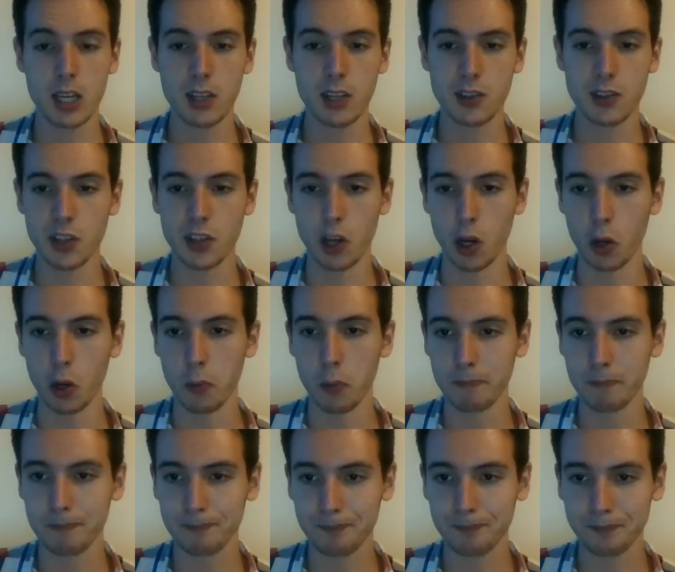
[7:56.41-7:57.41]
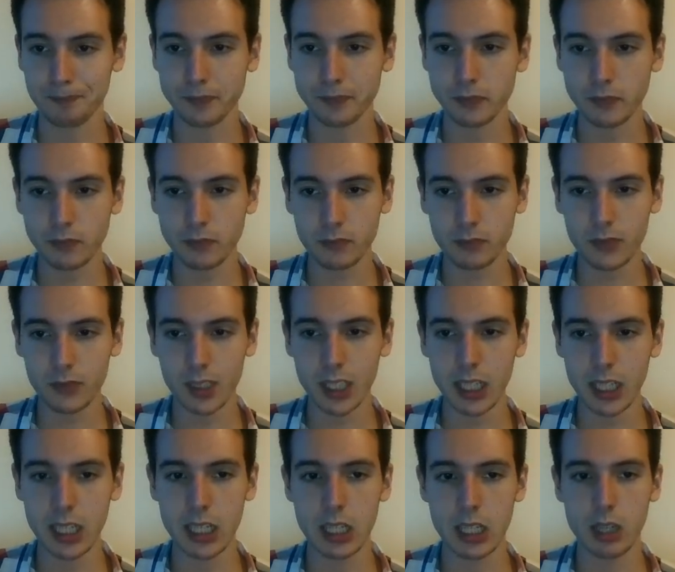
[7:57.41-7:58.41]
So
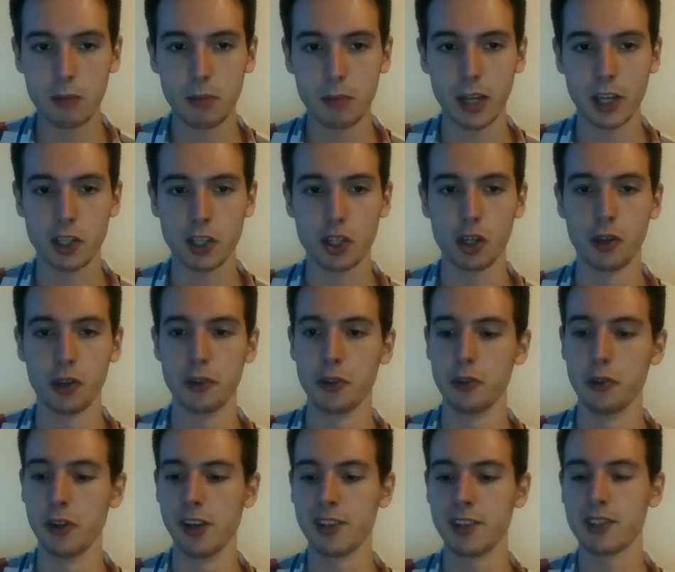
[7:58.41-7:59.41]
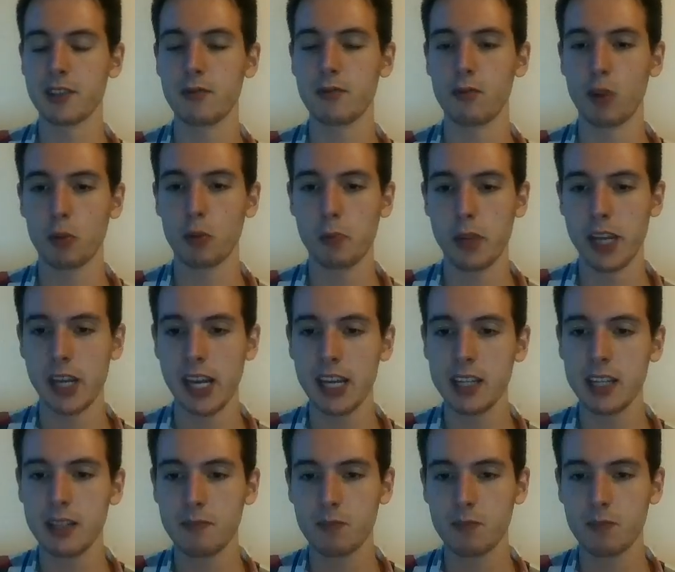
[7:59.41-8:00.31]
black shouldn't do this. Rook b8.